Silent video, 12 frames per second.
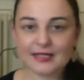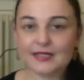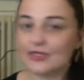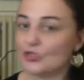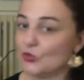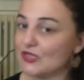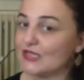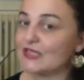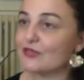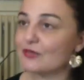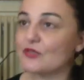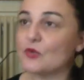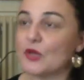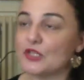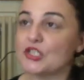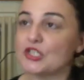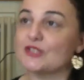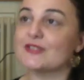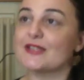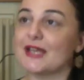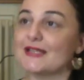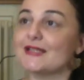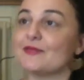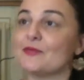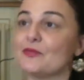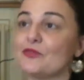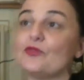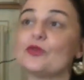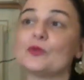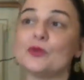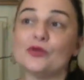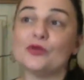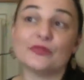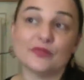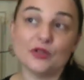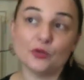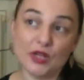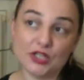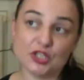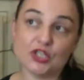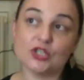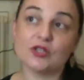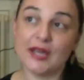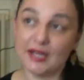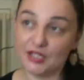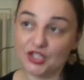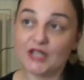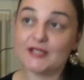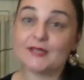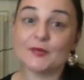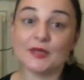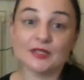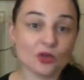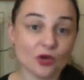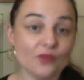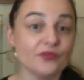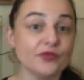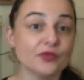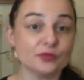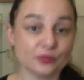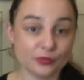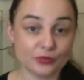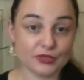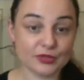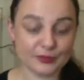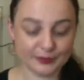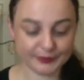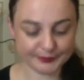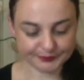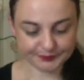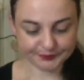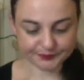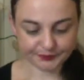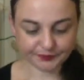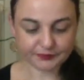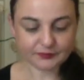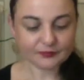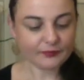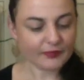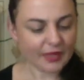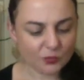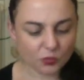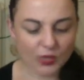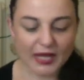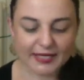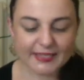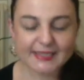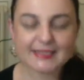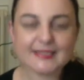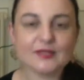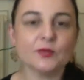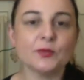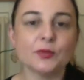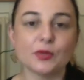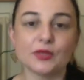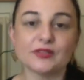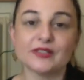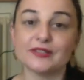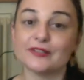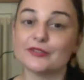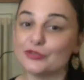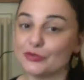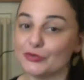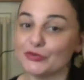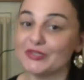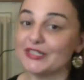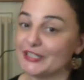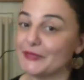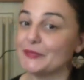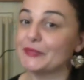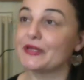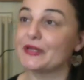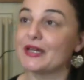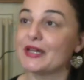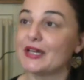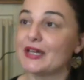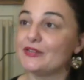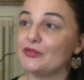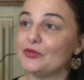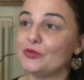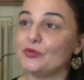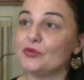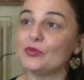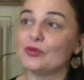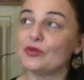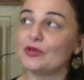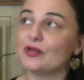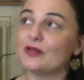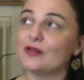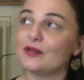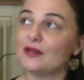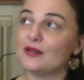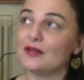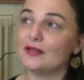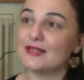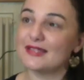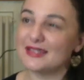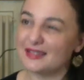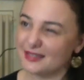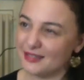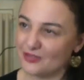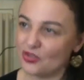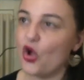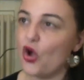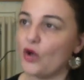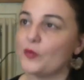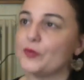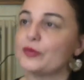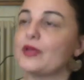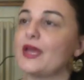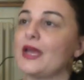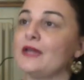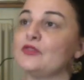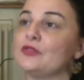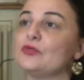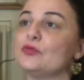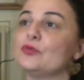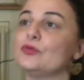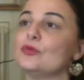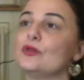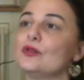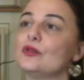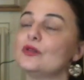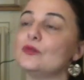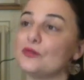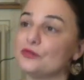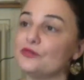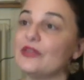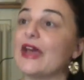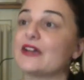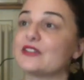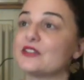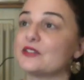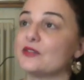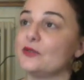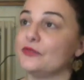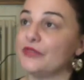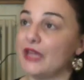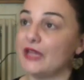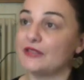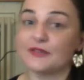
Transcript: use these three questions as a form of evaluation and adjustment of your route. why it's so important to keep to stop and to reflect on that.